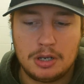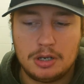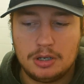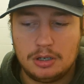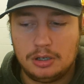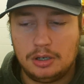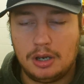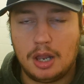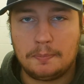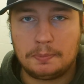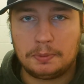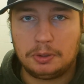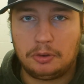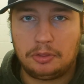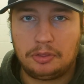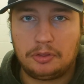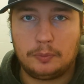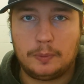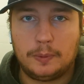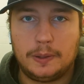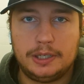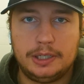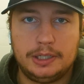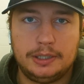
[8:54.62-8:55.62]
Number
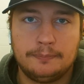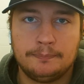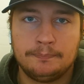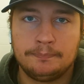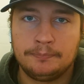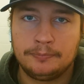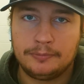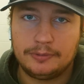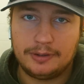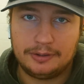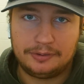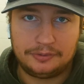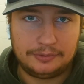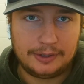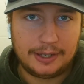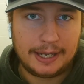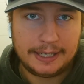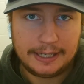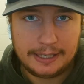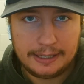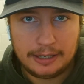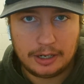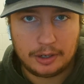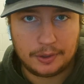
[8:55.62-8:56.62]
3, the
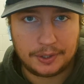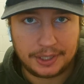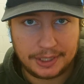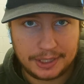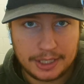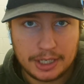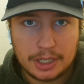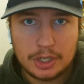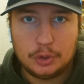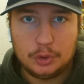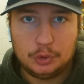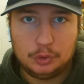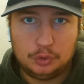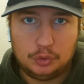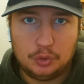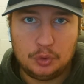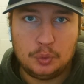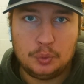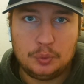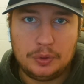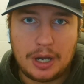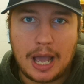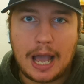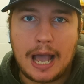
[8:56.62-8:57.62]
secondary.
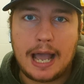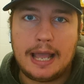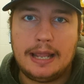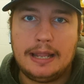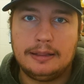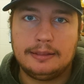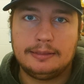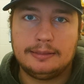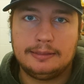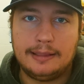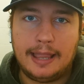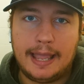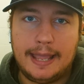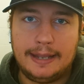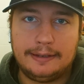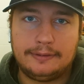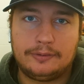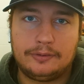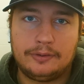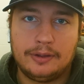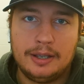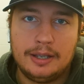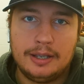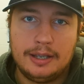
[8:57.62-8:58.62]
Do not
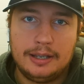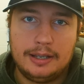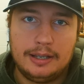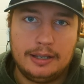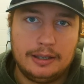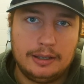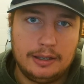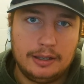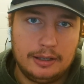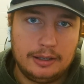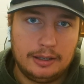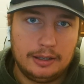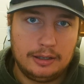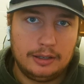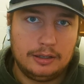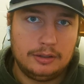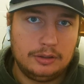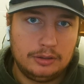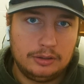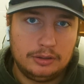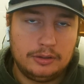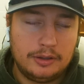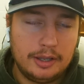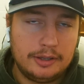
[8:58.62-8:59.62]
let
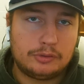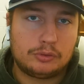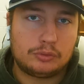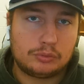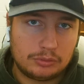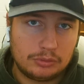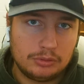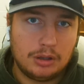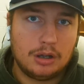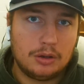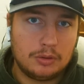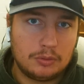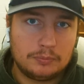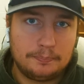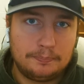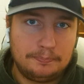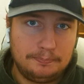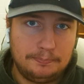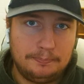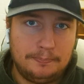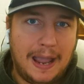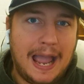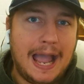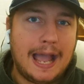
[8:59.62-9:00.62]
this
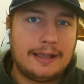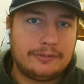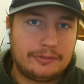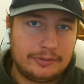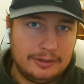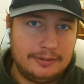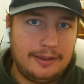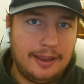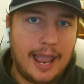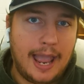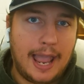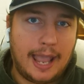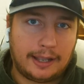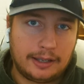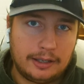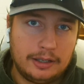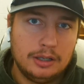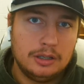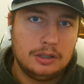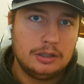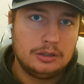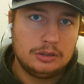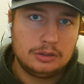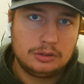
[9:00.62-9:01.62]
pass attack
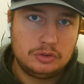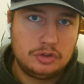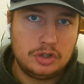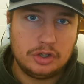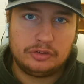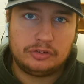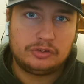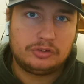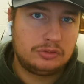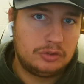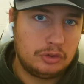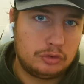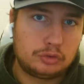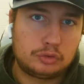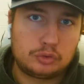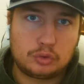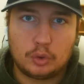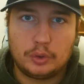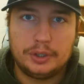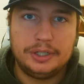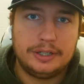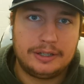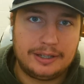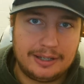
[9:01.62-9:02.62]
just
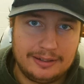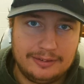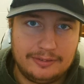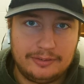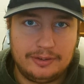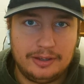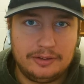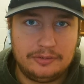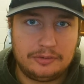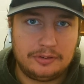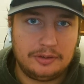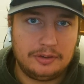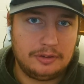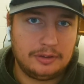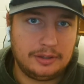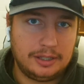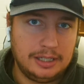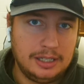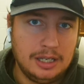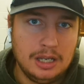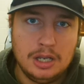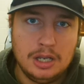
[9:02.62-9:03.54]
destroy you consistently.